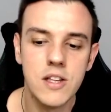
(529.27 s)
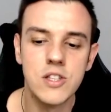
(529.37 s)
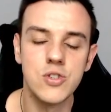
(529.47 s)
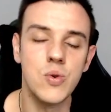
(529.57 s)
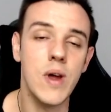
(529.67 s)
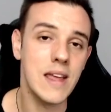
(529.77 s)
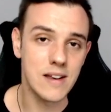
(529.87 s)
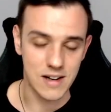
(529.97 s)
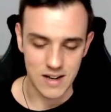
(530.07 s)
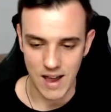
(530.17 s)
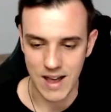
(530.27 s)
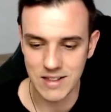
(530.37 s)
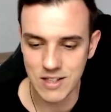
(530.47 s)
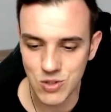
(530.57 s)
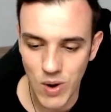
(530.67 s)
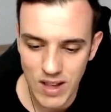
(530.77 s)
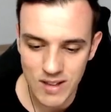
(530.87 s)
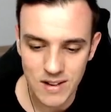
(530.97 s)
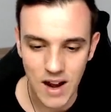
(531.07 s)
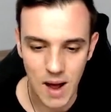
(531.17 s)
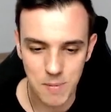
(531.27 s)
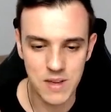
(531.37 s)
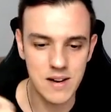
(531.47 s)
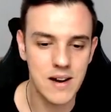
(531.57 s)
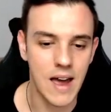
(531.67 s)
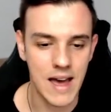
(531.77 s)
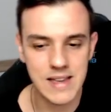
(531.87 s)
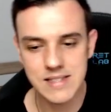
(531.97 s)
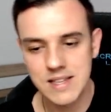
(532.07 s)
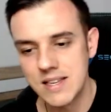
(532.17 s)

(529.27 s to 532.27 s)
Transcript: trader and the trader up here has